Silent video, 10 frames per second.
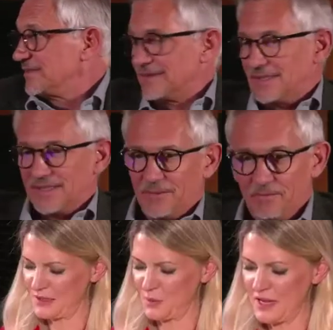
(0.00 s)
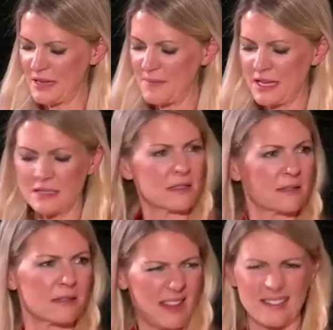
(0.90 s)
I think that's what he means.
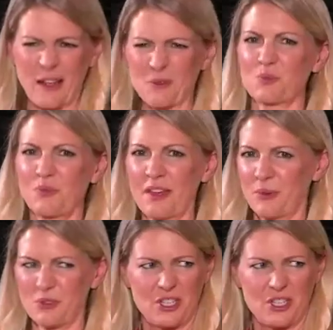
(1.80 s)
I think that's what